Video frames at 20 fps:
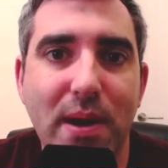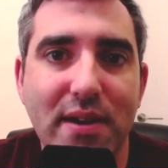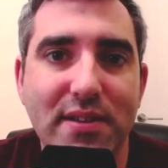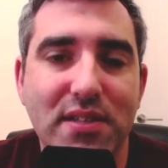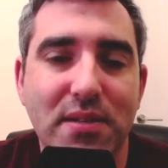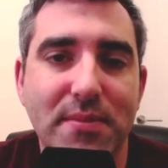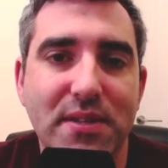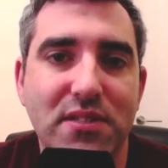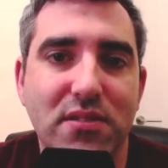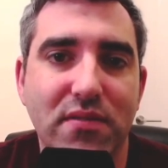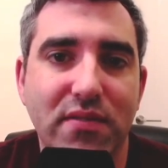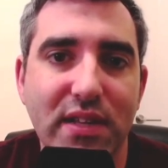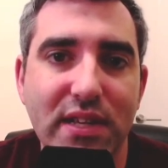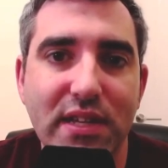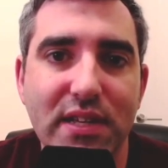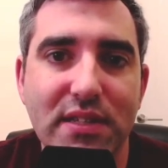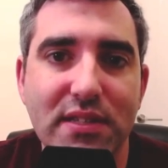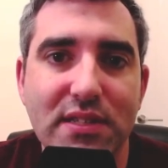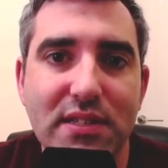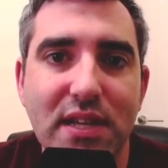proximate
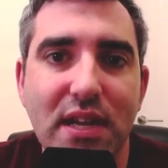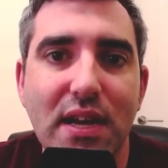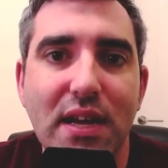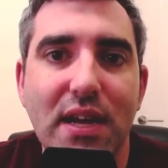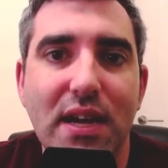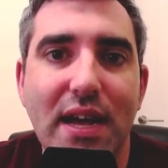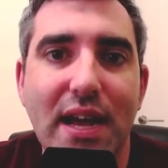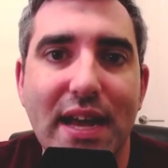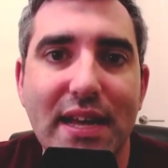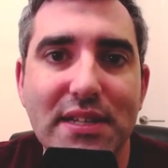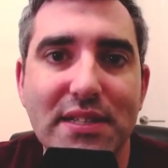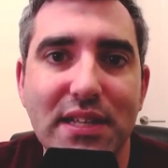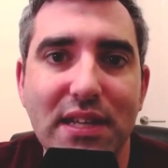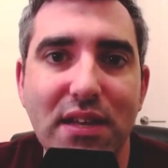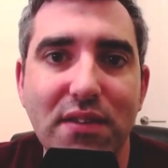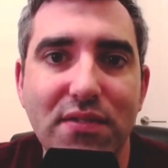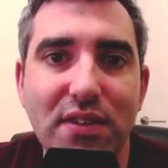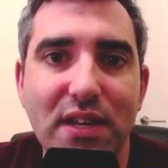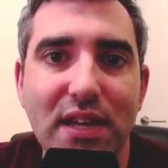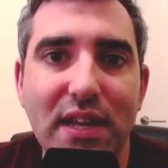civilians, and
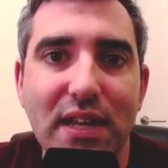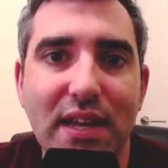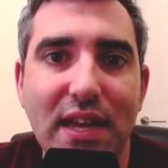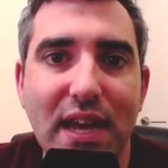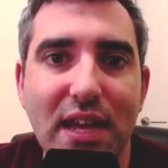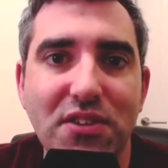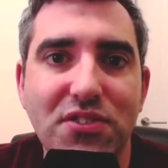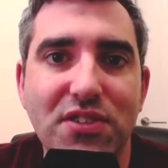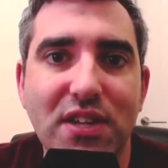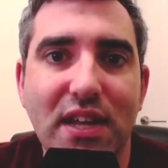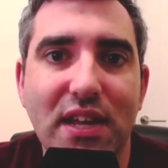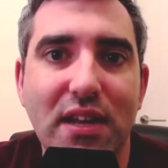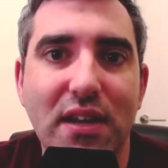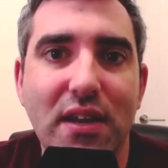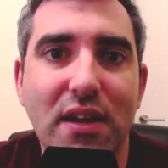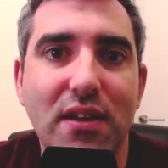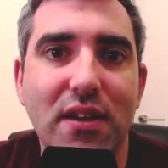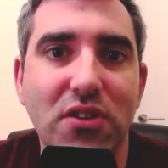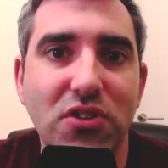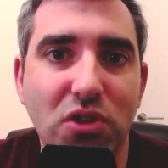even engaged
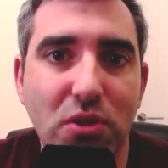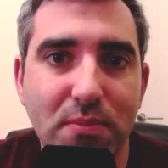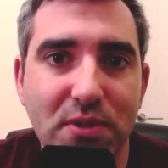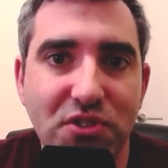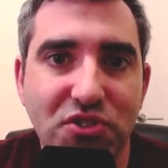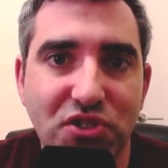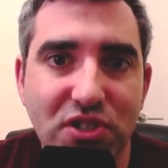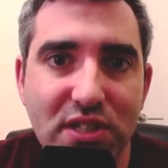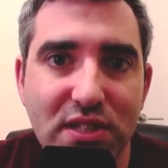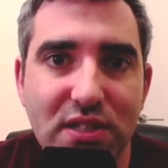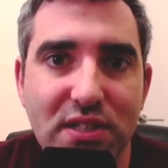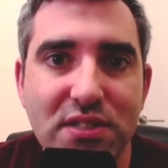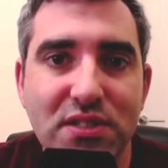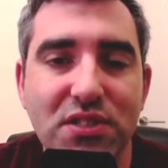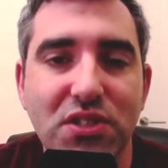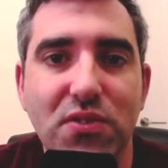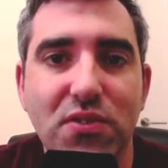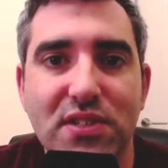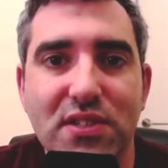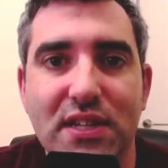in human
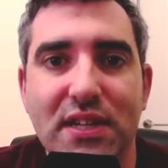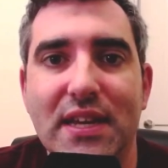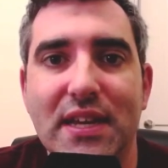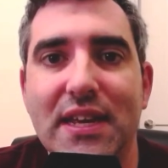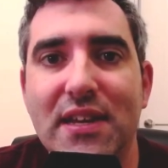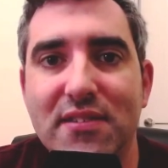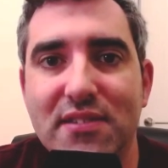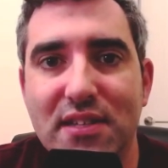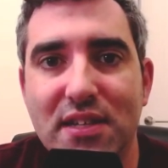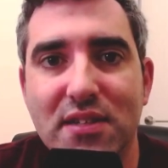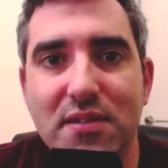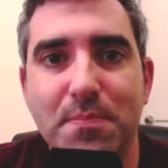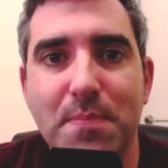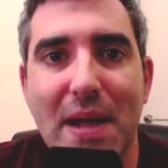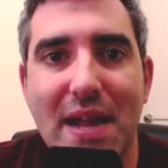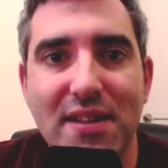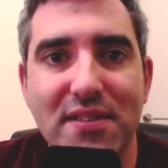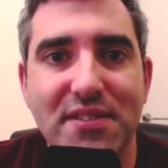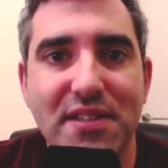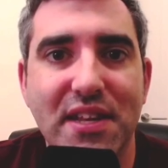shields using innocent
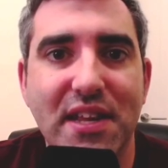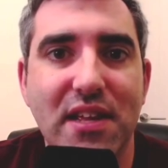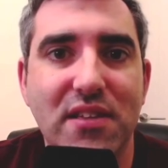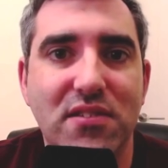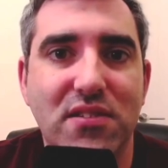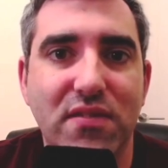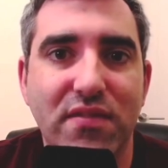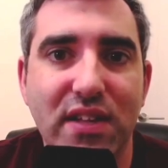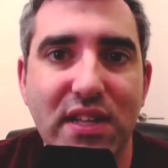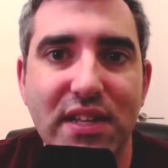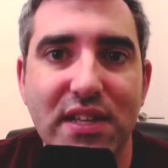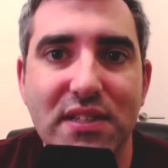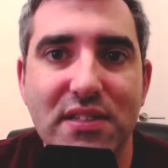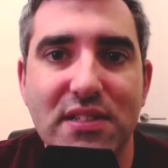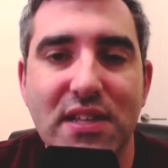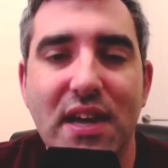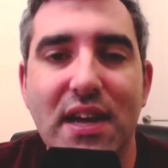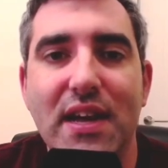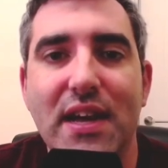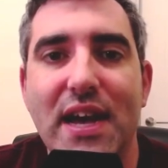Palestinian
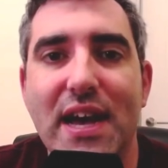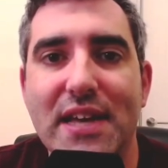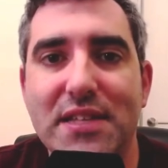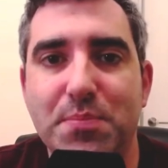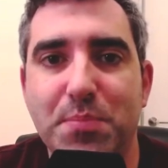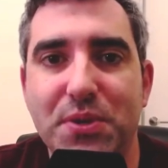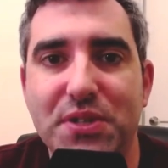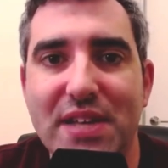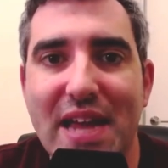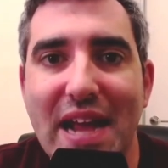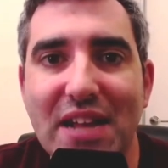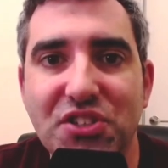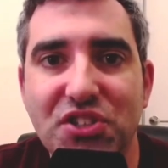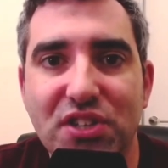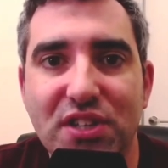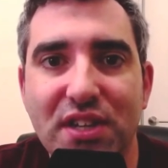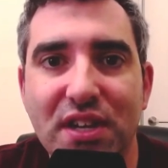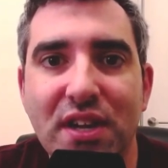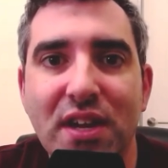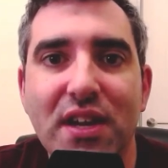civilians as
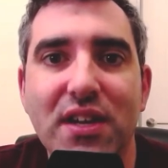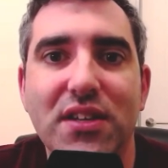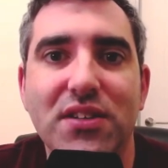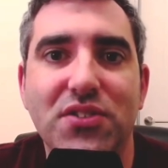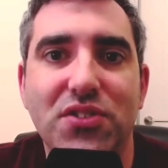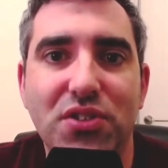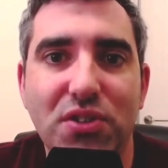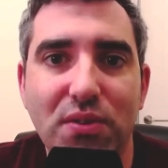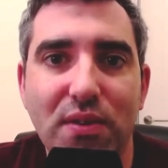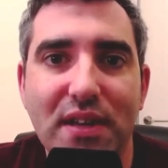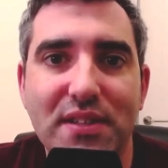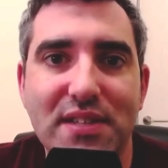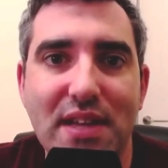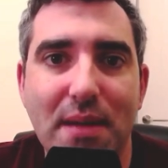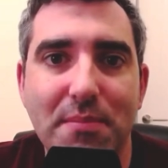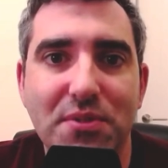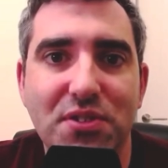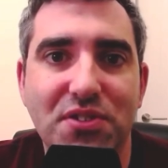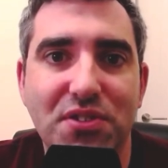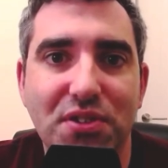protection to
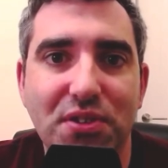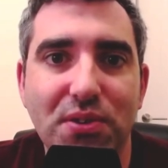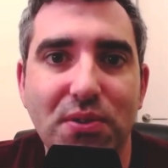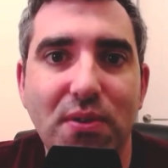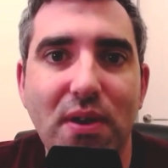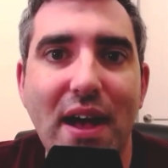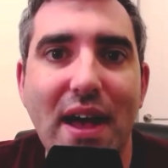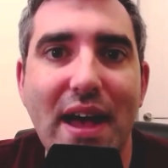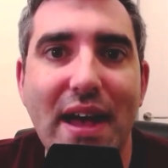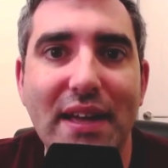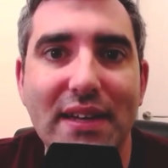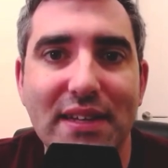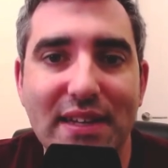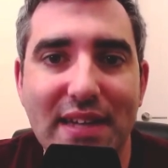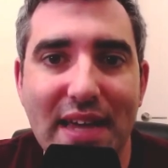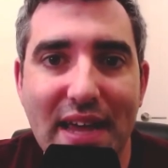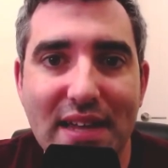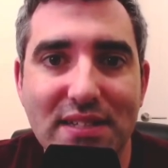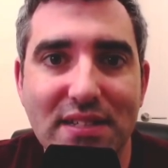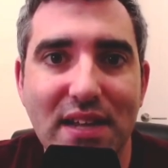attempt to
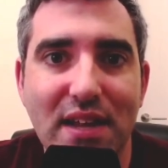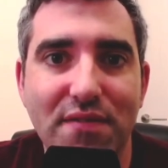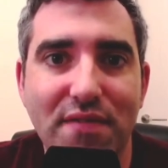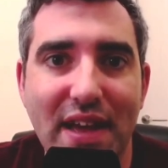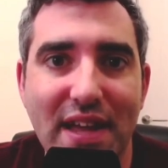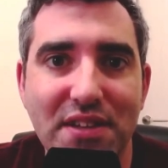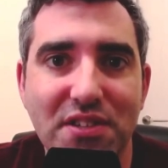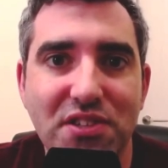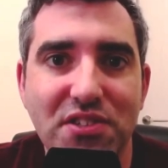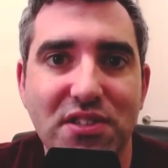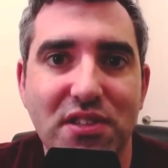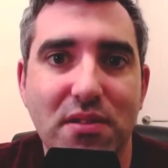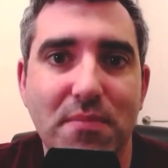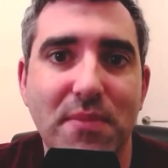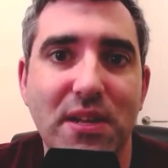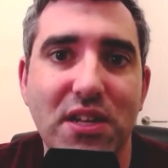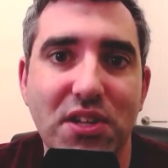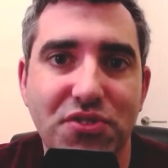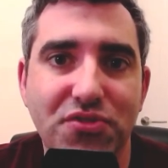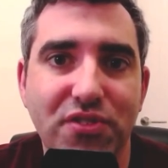get advantage in the
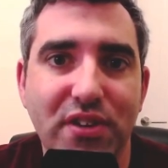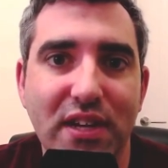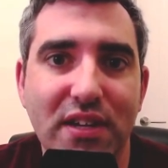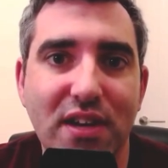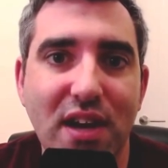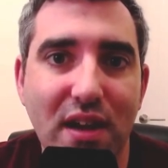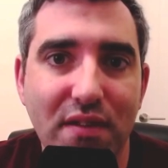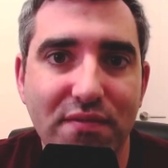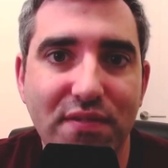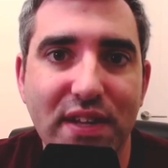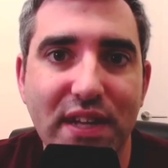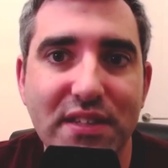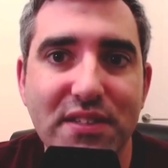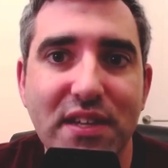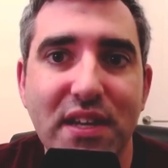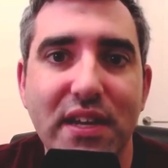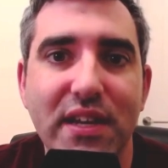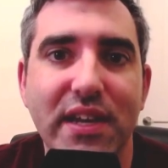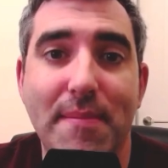military conflict.